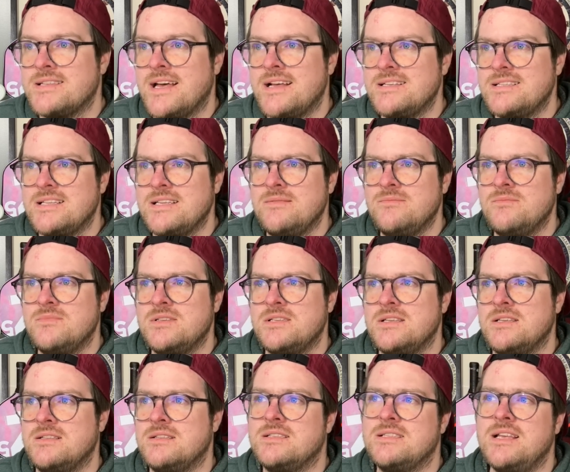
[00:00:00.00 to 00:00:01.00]
That
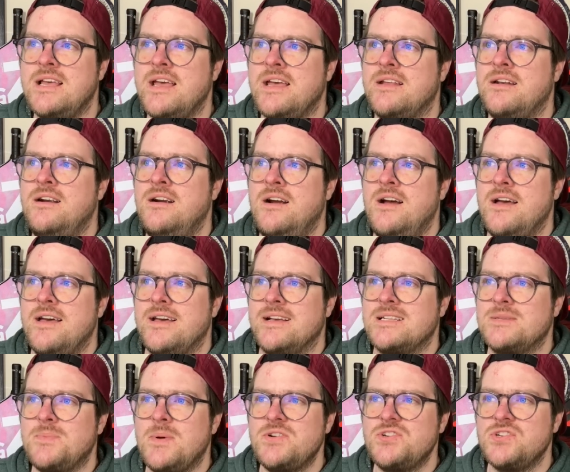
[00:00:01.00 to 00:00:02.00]
seems insane,
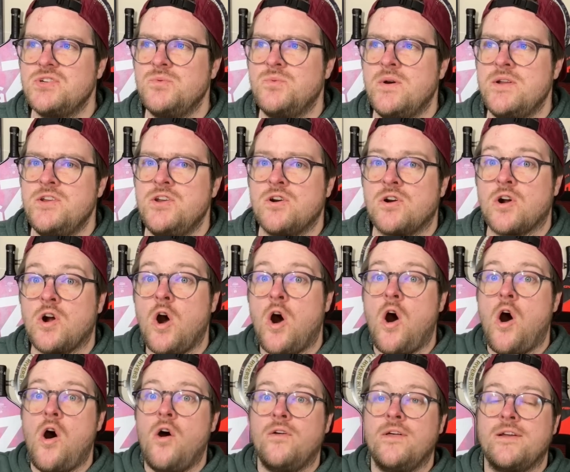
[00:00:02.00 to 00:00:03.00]
especially when you're
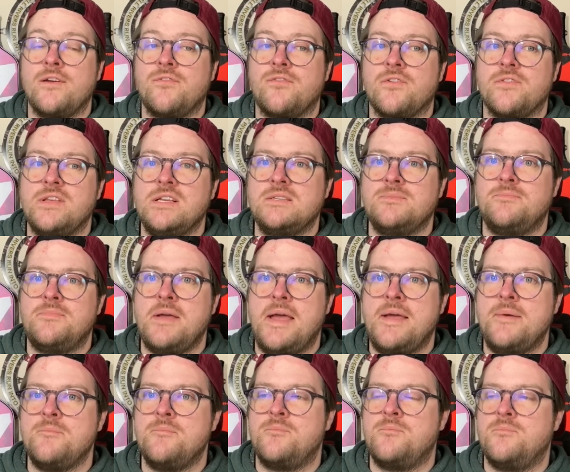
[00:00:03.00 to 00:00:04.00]
calling for these
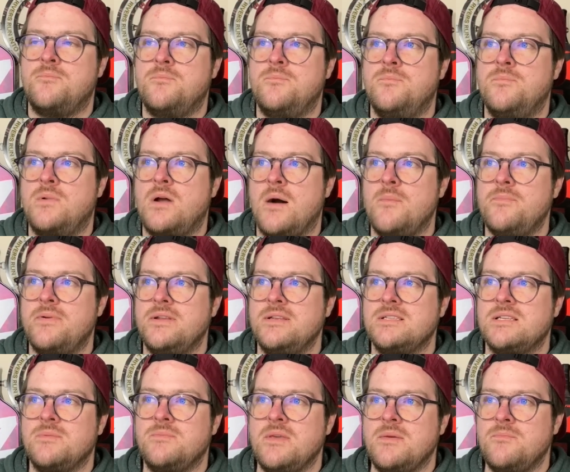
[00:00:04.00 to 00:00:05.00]
big
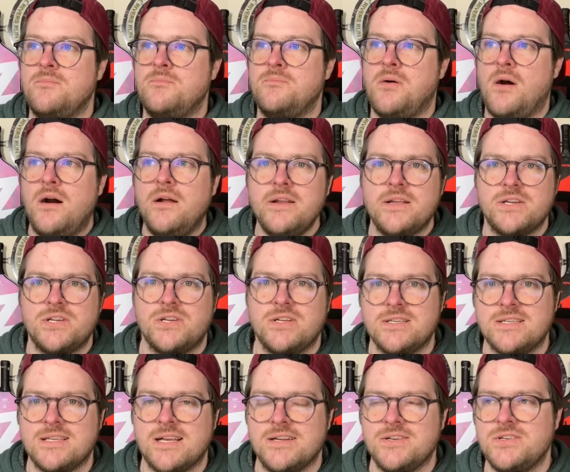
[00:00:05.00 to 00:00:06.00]
companies to be punished,
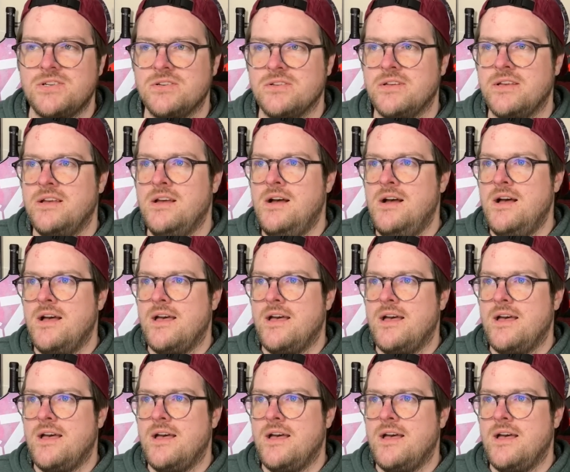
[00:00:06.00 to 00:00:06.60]
essentially.